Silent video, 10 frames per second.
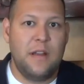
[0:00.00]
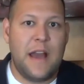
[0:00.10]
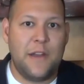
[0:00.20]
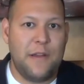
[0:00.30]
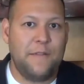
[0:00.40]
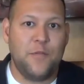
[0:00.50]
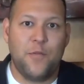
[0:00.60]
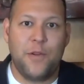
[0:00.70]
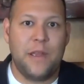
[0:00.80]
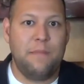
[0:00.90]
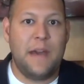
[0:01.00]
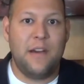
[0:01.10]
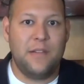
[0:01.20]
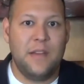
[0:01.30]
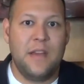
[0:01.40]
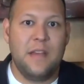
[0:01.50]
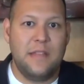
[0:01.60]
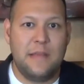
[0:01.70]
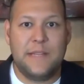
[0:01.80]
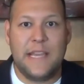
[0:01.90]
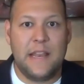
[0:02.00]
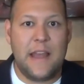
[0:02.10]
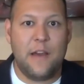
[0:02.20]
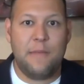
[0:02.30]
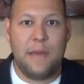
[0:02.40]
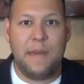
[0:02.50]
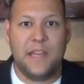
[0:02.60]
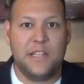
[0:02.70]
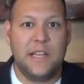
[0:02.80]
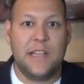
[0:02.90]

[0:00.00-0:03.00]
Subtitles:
I don't have to worry about them taking out my paycheck.